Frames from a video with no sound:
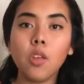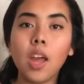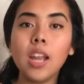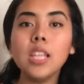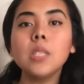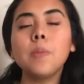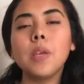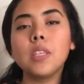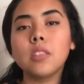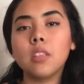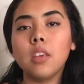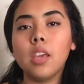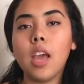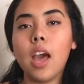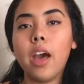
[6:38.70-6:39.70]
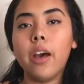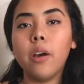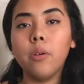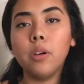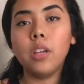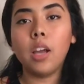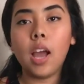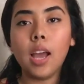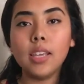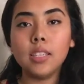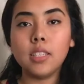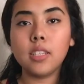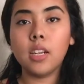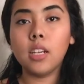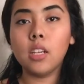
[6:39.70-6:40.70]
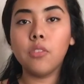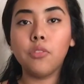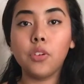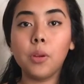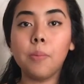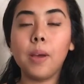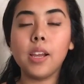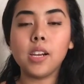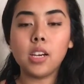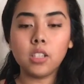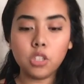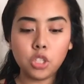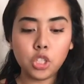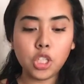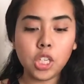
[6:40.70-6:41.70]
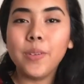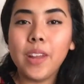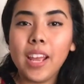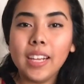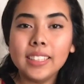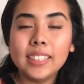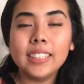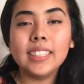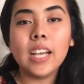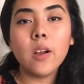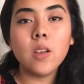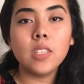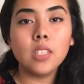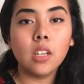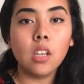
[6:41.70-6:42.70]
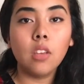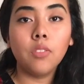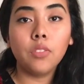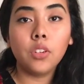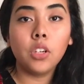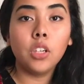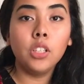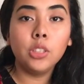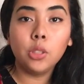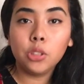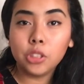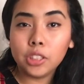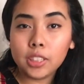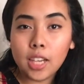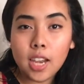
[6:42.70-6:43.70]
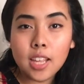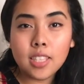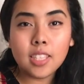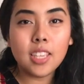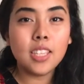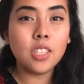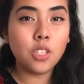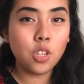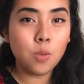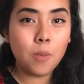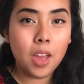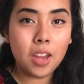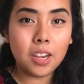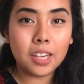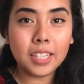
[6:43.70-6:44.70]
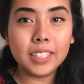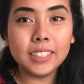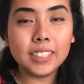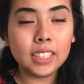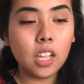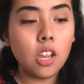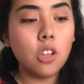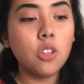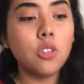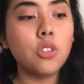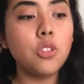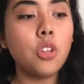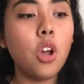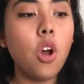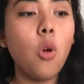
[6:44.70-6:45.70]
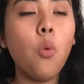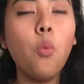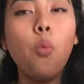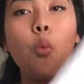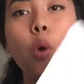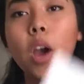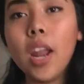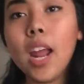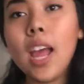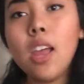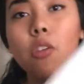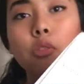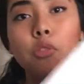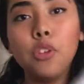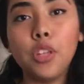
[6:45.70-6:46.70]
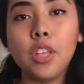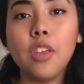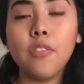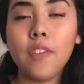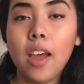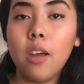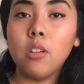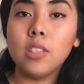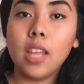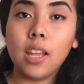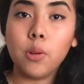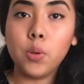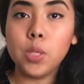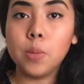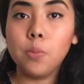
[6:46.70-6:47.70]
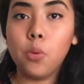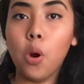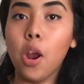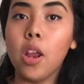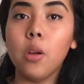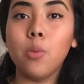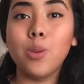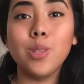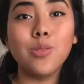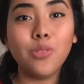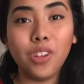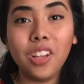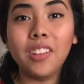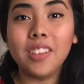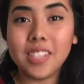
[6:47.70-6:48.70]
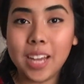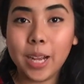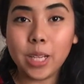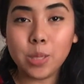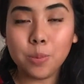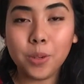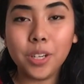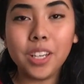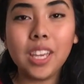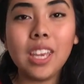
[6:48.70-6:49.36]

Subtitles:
So that is basically how I studied for biology. So next is how I studied for social sciences and humanities. So what I really found that was important was reading the textbook.